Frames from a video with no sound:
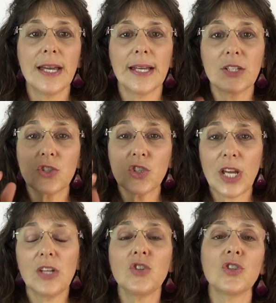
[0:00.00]
and
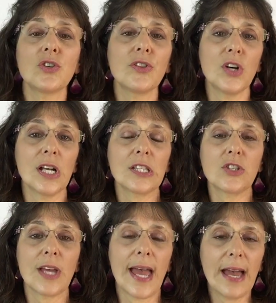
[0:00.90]
change your thoughts
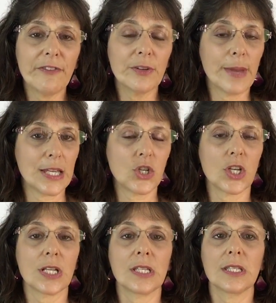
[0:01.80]
to
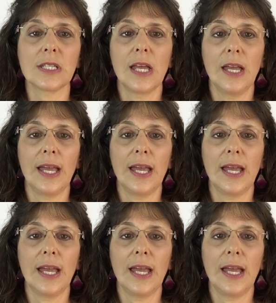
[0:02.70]
affirmations,